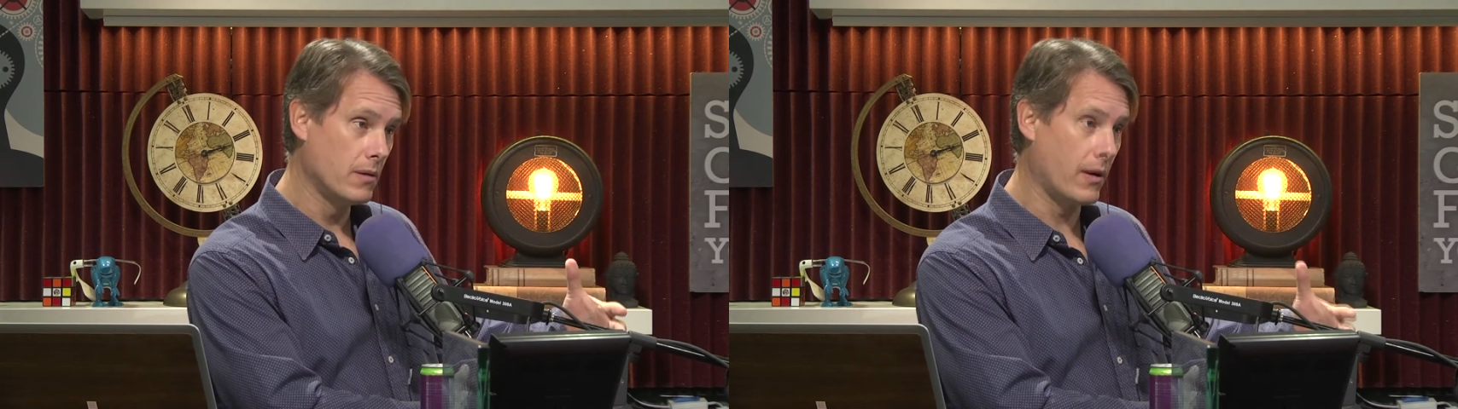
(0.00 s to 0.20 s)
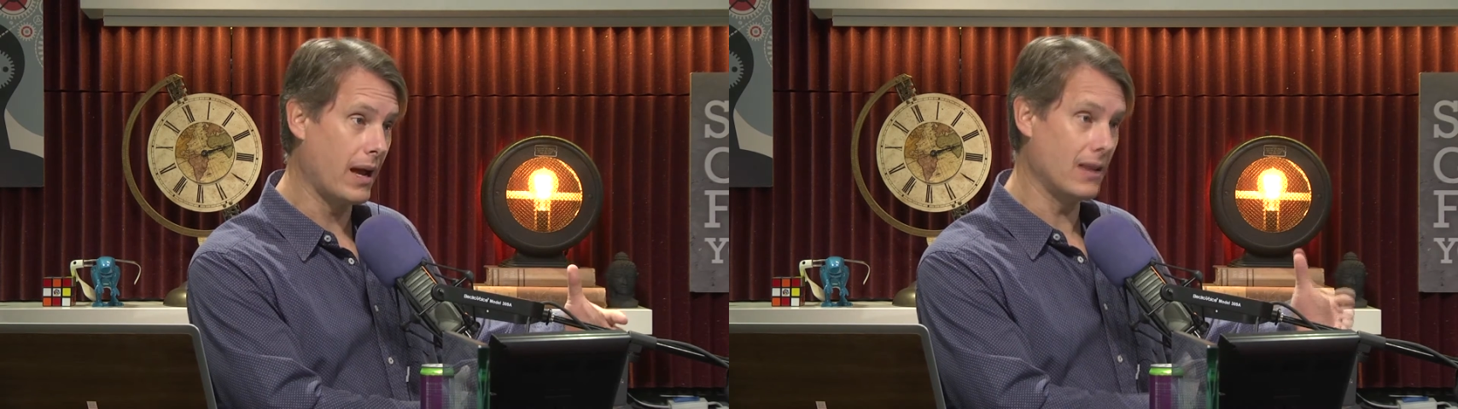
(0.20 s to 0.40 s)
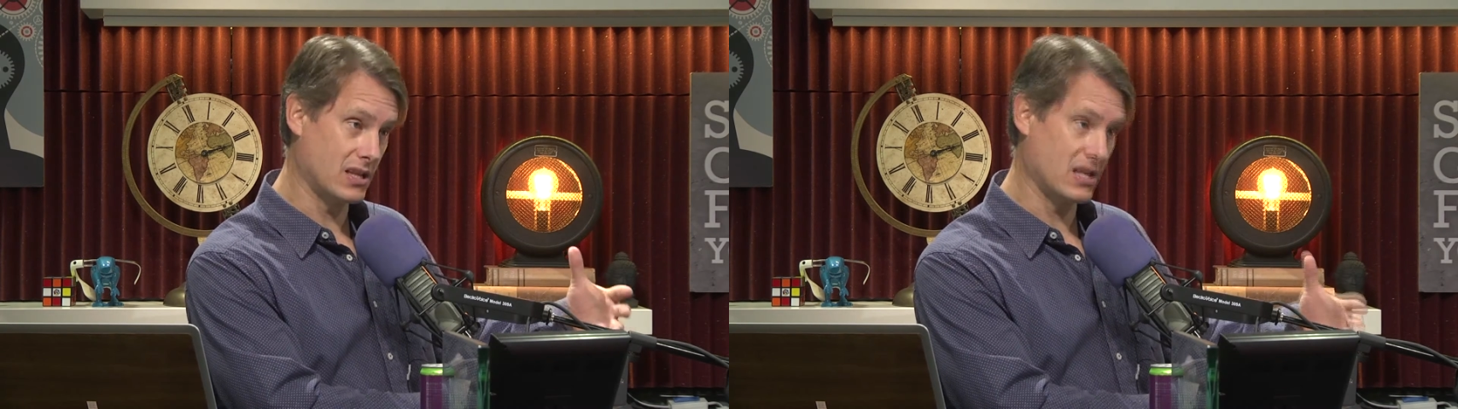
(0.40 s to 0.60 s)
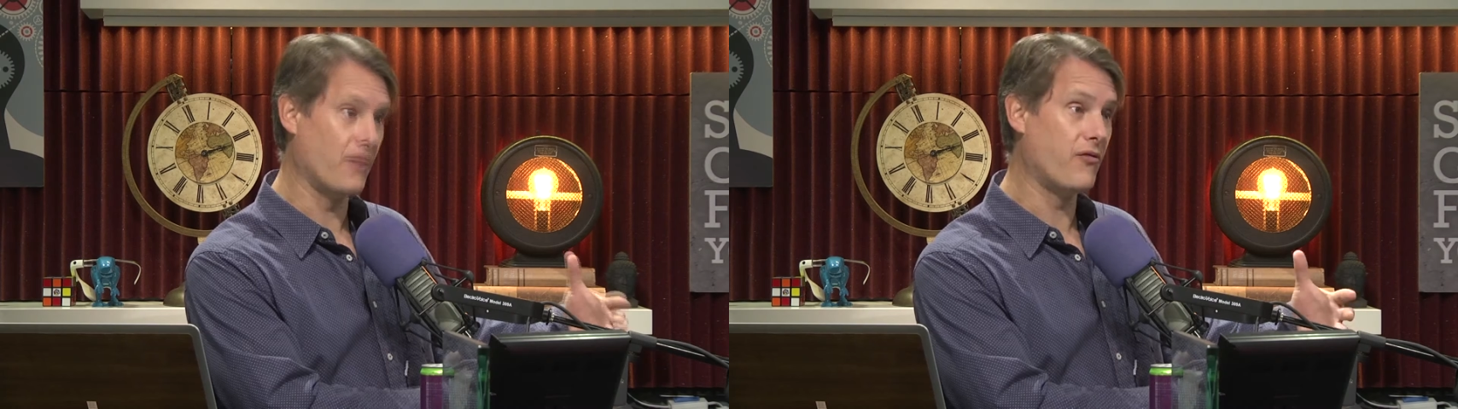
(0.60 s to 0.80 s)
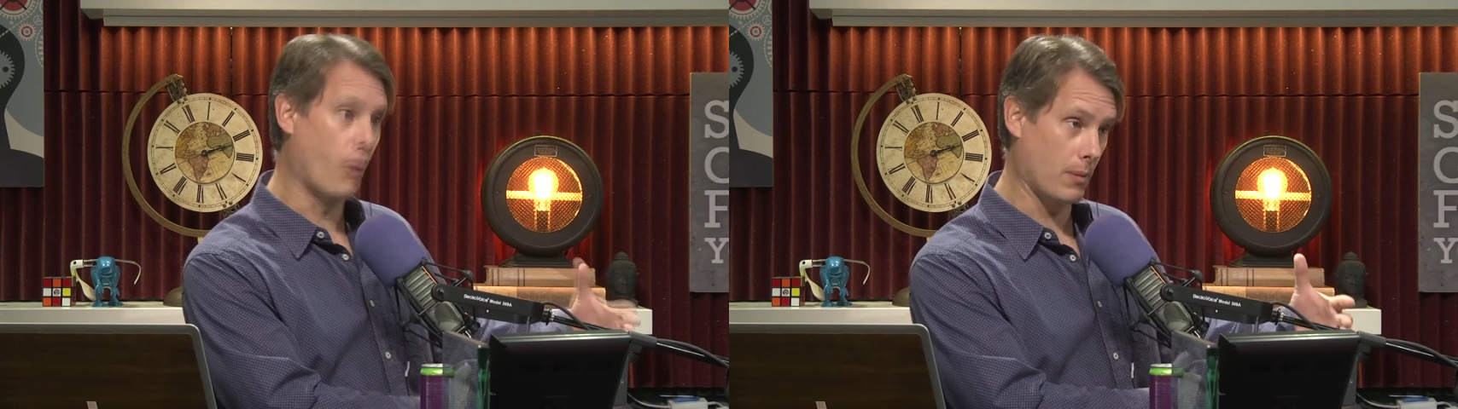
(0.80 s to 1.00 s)
Okay, it's
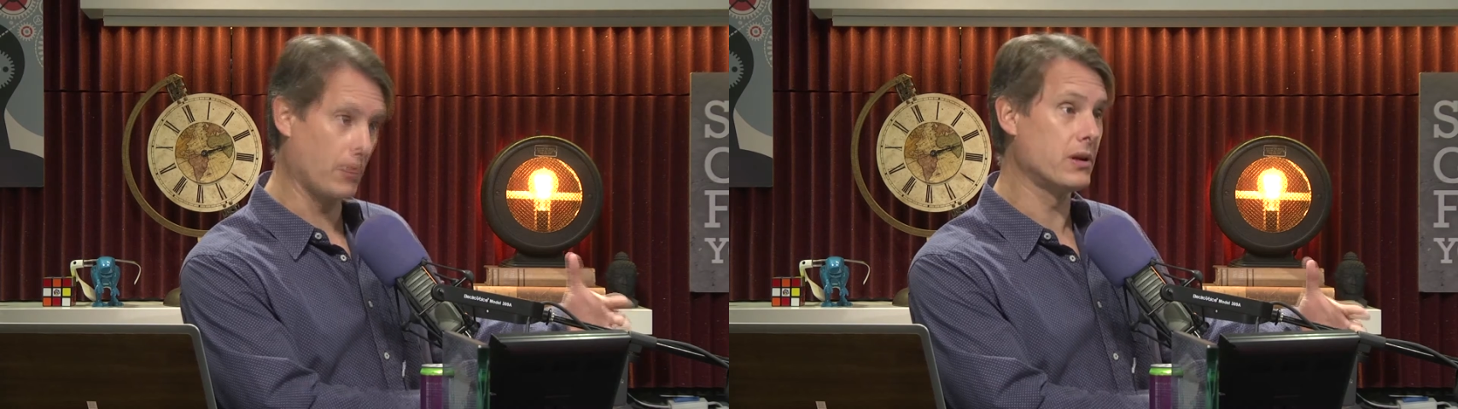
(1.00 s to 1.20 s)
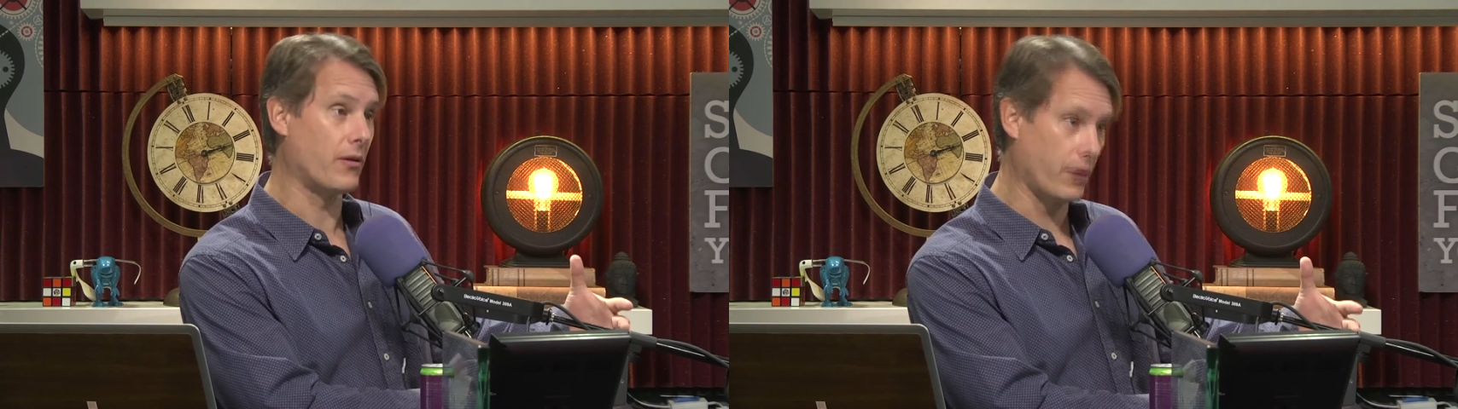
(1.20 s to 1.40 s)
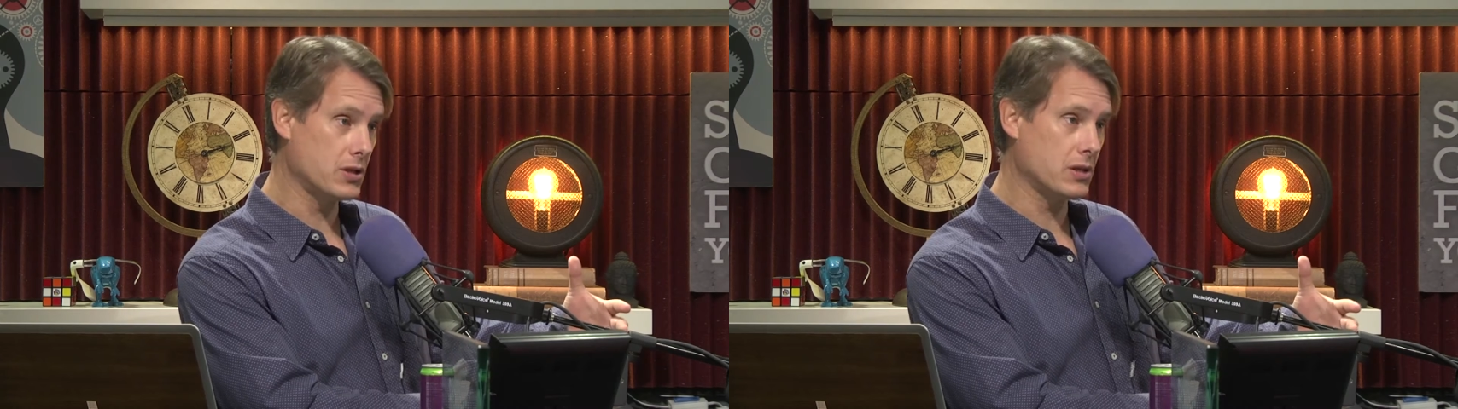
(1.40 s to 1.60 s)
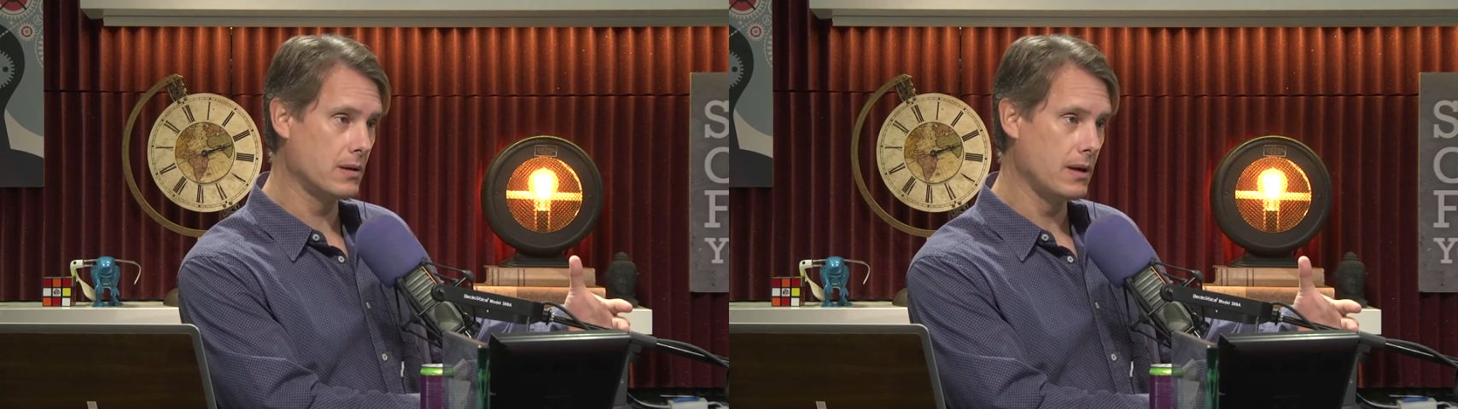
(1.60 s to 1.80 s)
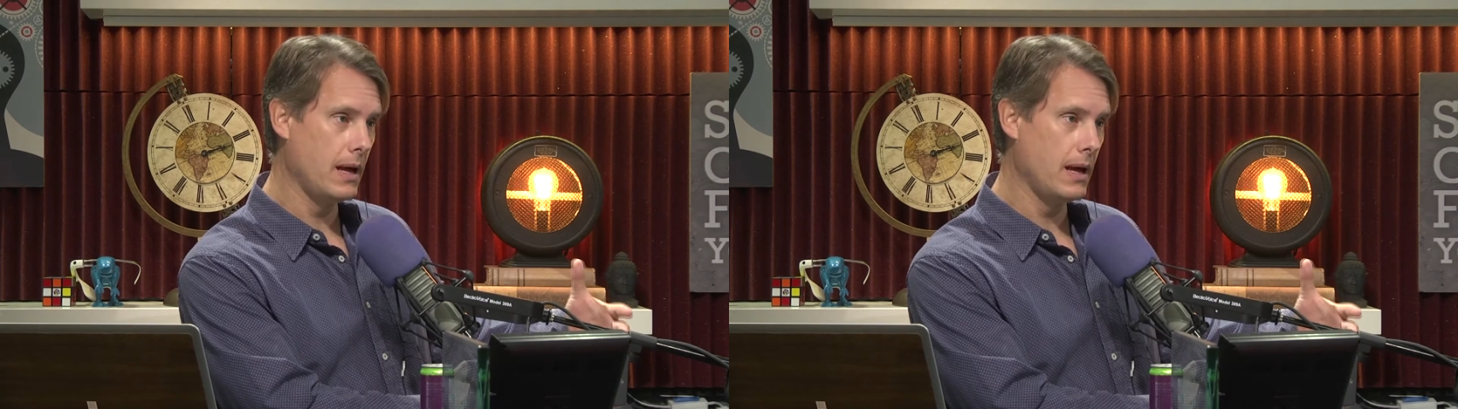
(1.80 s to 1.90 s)
an affordable difference